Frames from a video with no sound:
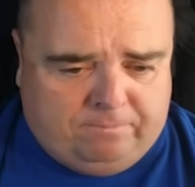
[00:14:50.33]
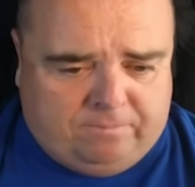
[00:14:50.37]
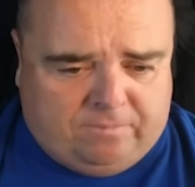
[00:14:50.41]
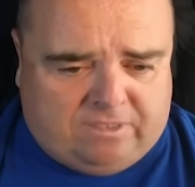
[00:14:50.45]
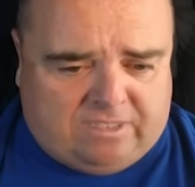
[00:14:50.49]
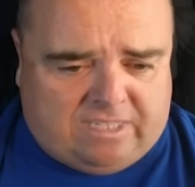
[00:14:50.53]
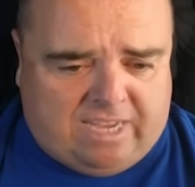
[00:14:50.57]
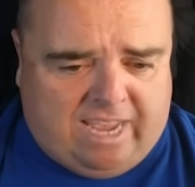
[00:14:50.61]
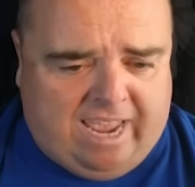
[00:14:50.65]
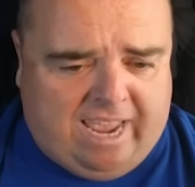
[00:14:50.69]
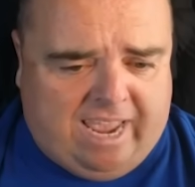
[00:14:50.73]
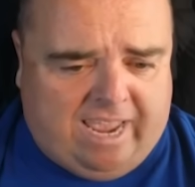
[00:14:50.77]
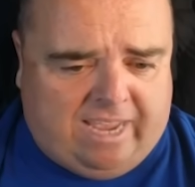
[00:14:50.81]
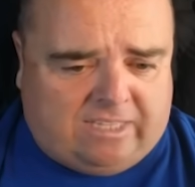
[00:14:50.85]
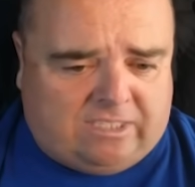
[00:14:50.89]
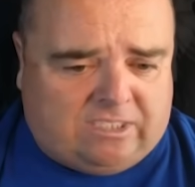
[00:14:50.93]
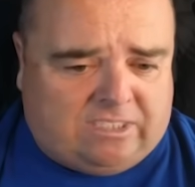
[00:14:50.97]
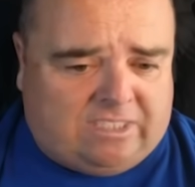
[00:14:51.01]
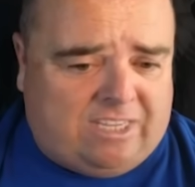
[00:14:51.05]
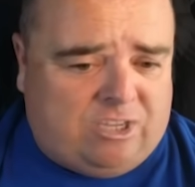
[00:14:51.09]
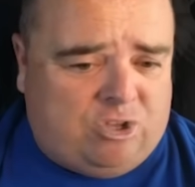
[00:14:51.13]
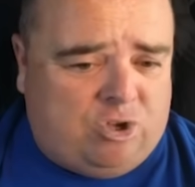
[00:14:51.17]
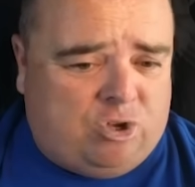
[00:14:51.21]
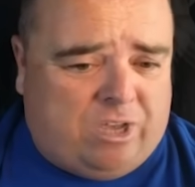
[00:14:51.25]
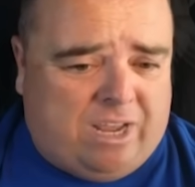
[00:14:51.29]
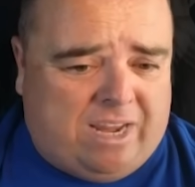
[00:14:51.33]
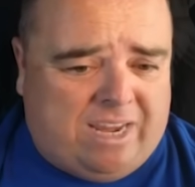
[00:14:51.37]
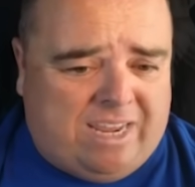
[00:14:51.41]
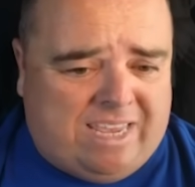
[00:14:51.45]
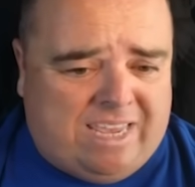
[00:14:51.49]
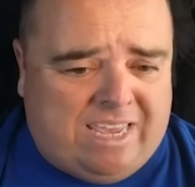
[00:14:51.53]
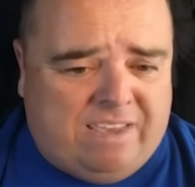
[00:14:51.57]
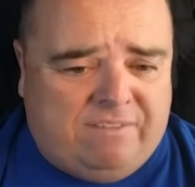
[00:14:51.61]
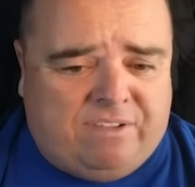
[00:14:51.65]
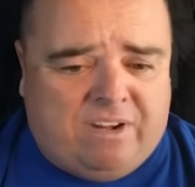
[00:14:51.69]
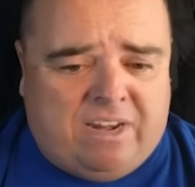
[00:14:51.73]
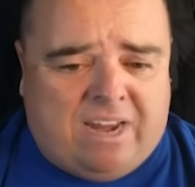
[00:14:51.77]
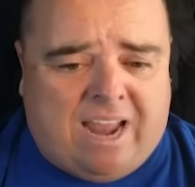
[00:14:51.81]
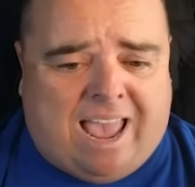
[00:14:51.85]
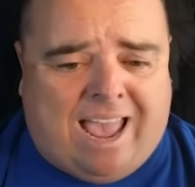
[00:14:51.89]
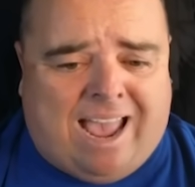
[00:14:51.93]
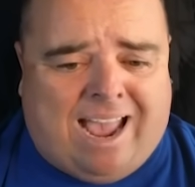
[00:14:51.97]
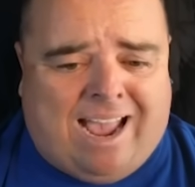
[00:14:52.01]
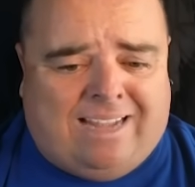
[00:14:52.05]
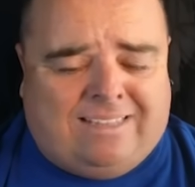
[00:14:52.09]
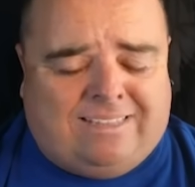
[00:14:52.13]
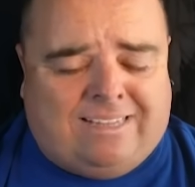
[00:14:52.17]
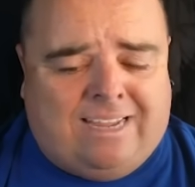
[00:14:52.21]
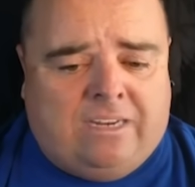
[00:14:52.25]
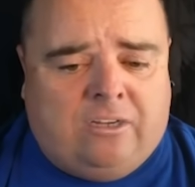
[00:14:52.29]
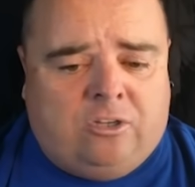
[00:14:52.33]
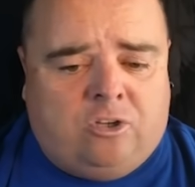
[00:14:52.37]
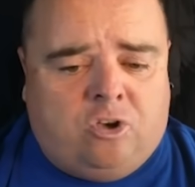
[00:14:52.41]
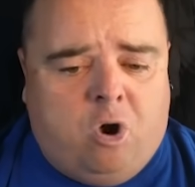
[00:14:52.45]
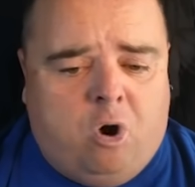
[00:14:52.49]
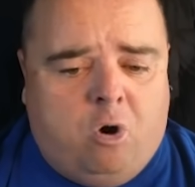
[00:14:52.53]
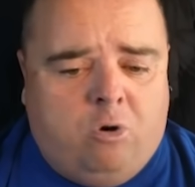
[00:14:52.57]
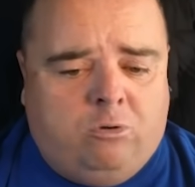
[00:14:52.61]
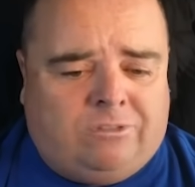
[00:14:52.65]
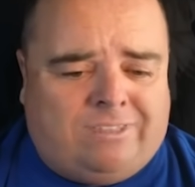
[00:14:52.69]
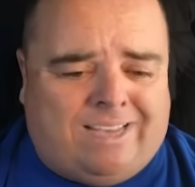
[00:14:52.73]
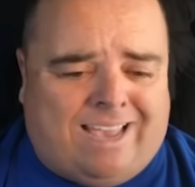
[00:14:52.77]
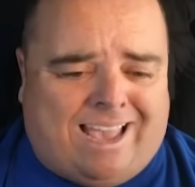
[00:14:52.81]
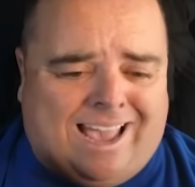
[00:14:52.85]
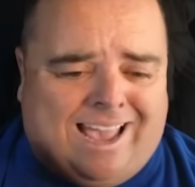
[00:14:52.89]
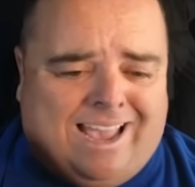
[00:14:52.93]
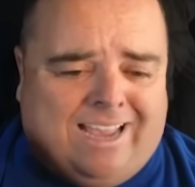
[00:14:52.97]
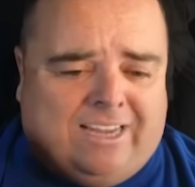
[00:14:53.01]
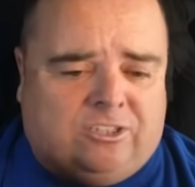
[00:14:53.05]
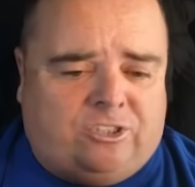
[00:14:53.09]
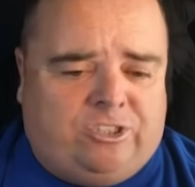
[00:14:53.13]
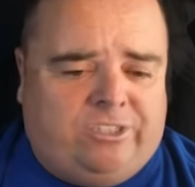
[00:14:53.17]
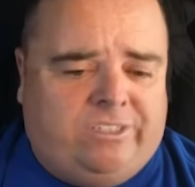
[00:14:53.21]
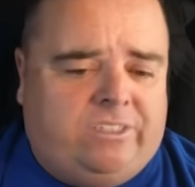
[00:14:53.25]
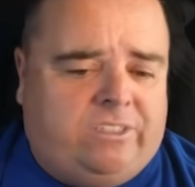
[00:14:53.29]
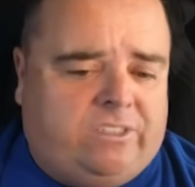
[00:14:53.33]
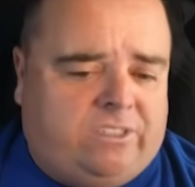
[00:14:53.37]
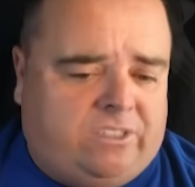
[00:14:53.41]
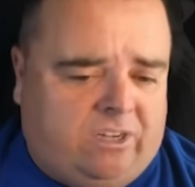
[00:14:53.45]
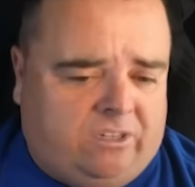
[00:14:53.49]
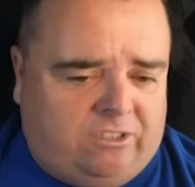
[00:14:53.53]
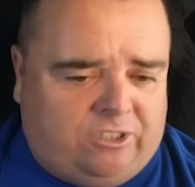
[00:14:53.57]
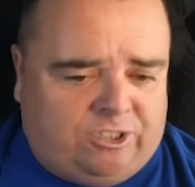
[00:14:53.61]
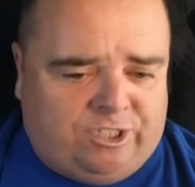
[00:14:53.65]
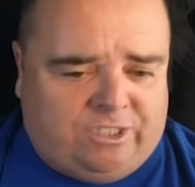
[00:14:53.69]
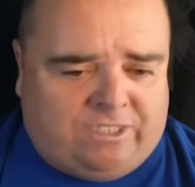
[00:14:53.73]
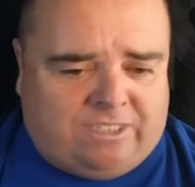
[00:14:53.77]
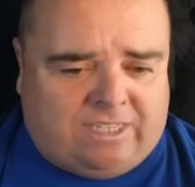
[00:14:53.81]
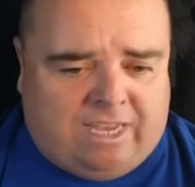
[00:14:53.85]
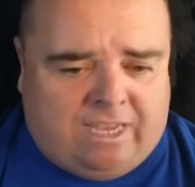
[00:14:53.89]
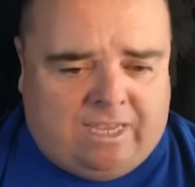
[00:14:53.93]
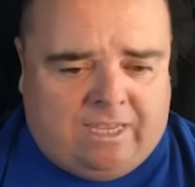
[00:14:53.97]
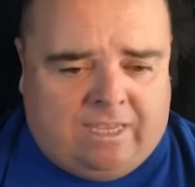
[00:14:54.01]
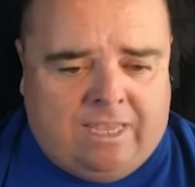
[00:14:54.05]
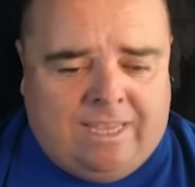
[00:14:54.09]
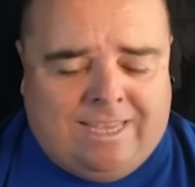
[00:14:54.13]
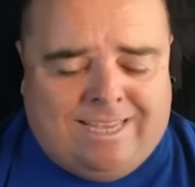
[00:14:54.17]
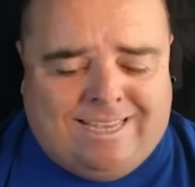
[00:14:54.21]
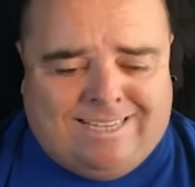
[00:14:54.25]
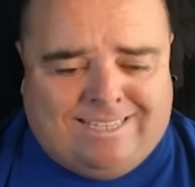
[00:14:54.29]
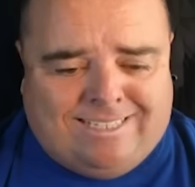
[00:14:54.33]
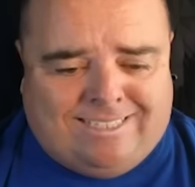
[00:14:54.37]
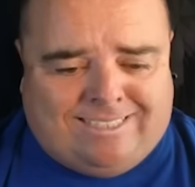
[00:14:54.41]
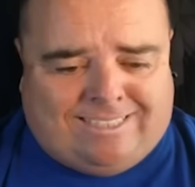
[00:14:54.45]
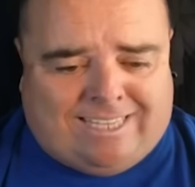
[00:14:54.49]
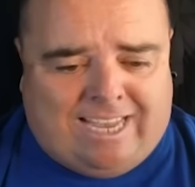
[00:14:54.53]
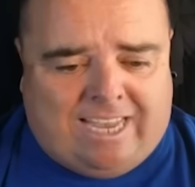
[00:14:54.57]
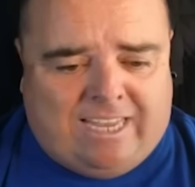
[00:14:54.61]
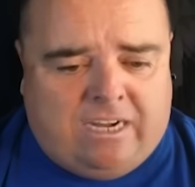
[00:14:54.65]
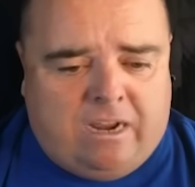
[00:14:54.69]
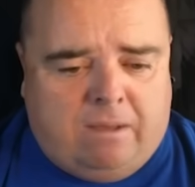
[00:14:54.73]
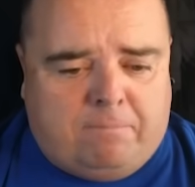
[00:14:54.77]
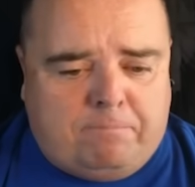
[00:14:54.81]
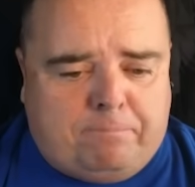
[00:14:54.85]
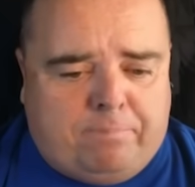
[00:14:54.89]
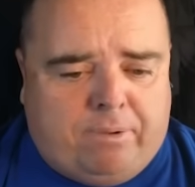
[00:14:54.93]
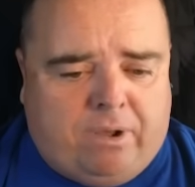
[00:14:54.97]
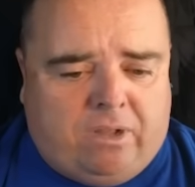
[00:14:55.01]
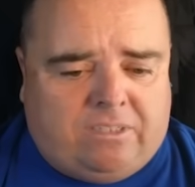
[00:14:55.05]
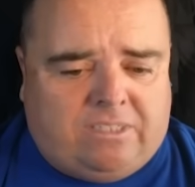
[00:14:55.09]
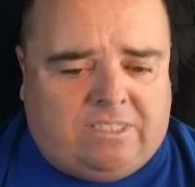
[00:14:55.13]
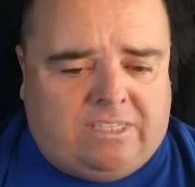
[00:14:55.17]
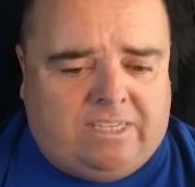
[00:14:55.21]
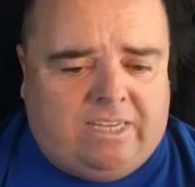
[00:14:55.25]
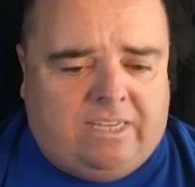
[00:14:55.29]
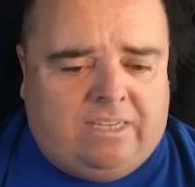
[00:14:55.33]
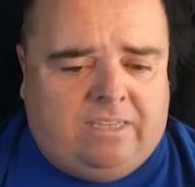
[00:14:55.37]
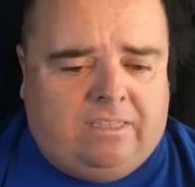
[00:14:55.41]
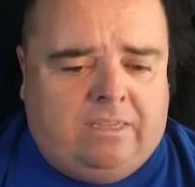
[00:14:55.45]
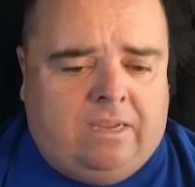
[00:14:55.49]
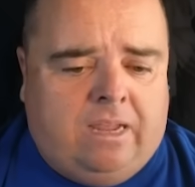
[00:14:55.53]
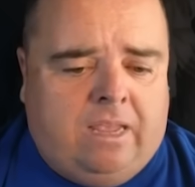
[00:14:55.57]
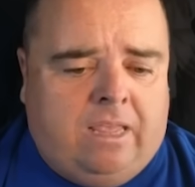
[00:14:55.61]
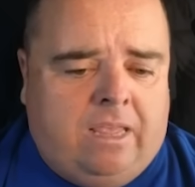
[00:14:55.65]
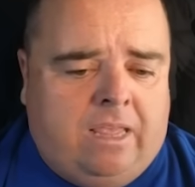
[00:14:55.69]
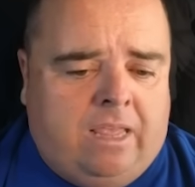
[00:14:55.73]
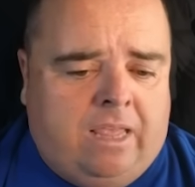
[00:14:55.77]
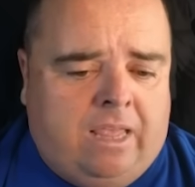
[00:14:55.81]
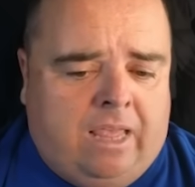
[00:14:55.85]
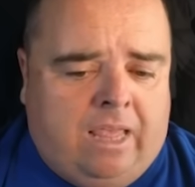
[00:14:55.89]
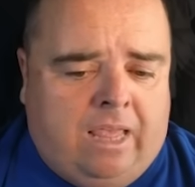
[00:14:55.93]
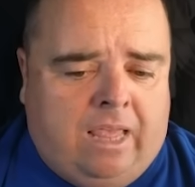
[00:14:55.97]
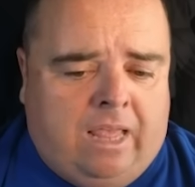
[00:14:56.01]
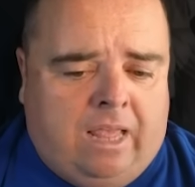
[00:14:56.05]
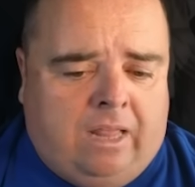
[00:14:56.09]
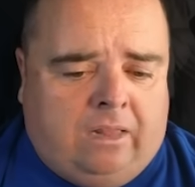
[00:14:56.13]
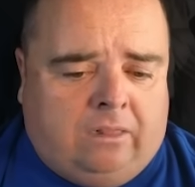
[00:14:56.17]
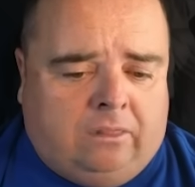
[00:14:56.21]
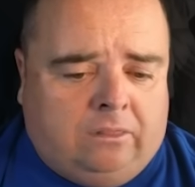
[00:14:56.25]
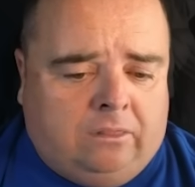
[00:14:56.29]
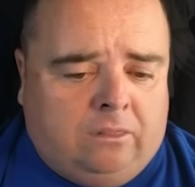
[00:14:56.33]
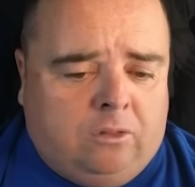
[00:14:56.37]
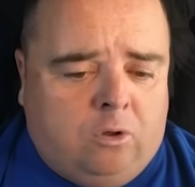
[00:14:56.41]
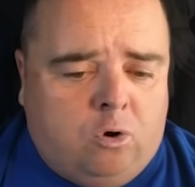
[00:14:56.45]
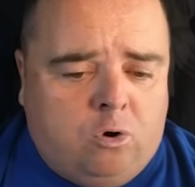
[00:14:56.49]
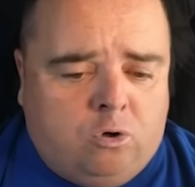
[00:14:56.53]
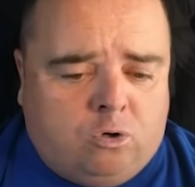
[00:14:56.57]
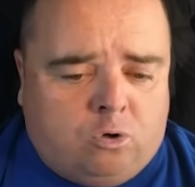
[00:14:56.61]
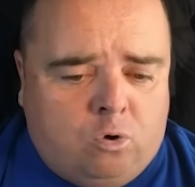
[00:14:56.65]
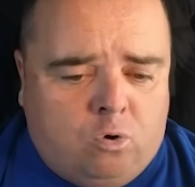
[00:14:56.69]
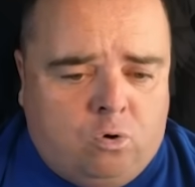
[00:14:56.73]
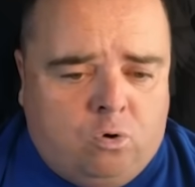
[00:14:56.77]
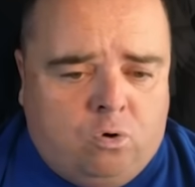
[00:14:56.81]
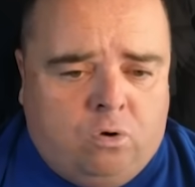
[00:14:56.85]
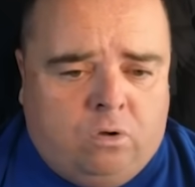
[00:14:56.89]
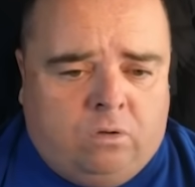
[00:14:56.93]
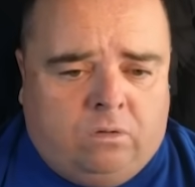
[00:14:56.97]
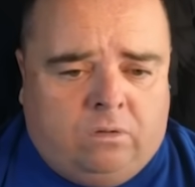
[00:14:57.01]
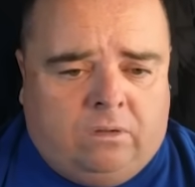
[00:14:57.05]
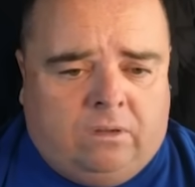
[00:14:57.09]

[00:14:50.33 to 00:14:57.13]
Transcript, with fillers: text, you can even add in call to action such as a sign up button, logo,